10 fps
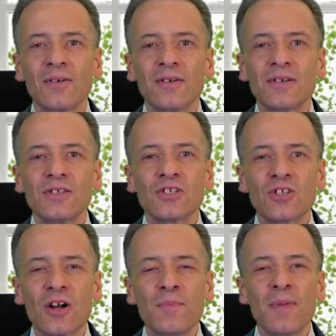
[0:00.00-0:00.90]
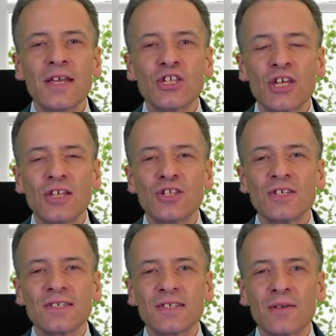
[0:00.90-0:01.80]
Start by changing
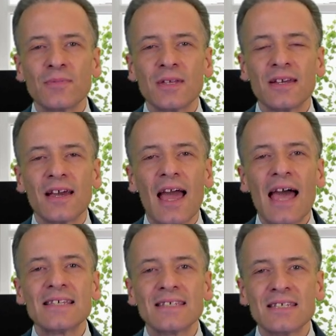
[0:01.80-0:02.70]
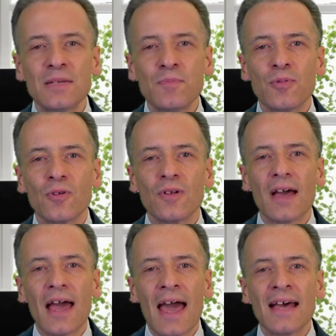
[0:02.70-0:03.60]
something as simple
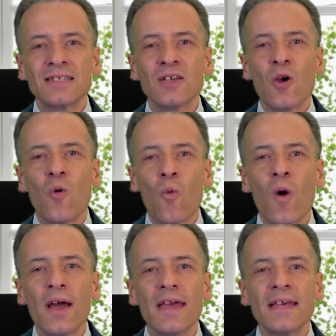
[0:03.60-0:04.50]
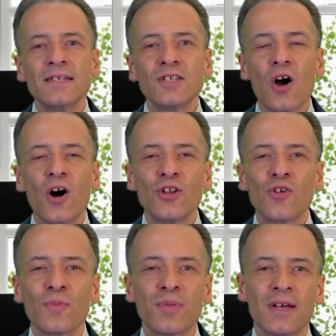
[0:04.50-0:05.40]
as what is on your
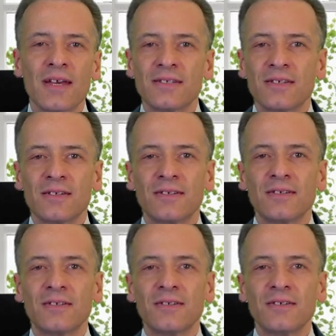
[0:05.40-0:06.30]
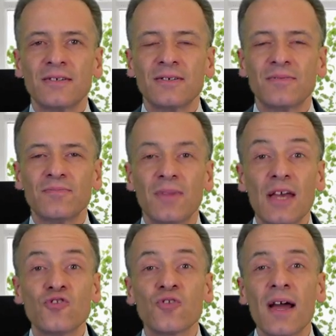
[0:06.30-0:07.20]
plate and
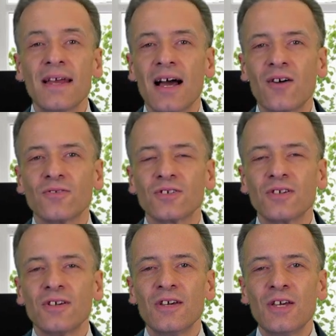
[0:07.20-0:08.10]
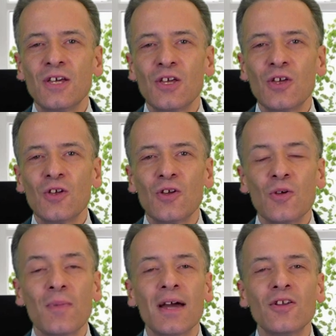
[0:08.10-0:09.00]
try it out. You
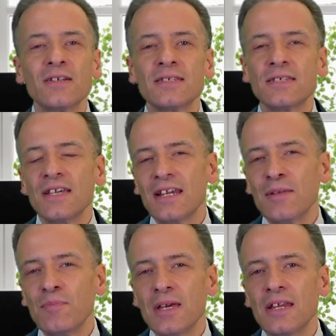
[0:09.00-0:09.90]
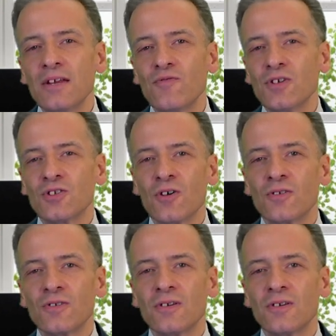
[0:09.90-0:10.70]
might not see an immediate result,